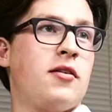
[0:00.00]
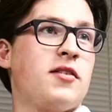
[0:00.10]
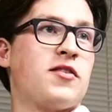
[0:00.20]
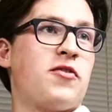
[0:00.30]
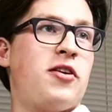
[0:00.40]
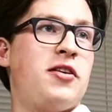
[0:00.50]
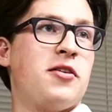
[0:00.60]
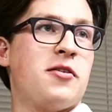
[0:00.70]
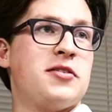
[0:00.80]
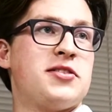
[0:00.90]
This friend of
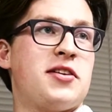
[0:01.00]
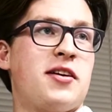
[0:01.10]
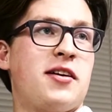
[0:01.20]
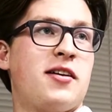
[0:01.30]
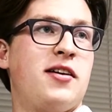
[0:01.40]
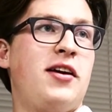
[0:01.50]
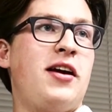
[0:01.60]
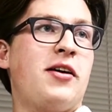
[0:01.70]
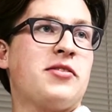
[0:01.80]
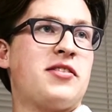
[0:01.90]
yours, uh, he
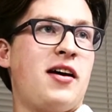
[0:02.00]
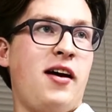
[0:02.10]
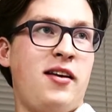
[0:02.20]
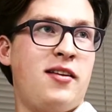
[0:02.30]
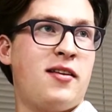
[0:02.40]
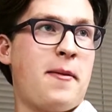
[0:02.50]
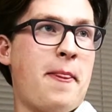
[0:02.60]
outside?